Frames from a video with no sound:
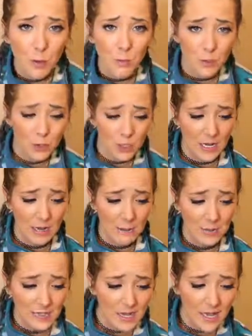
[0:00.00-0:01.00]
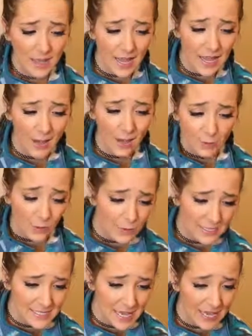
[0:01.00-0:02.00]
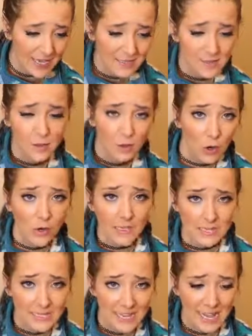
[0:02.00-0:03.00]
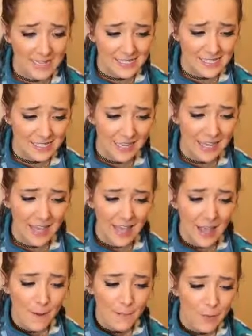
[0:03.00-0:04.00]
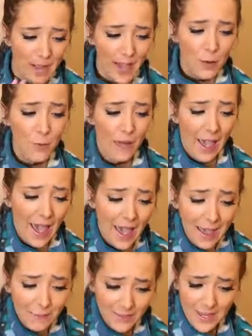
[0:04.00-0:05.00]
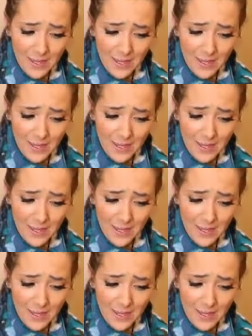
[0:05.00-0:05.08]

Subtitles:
duper cheap. It's not like 30 seconds and 30 cents. Like, I don't have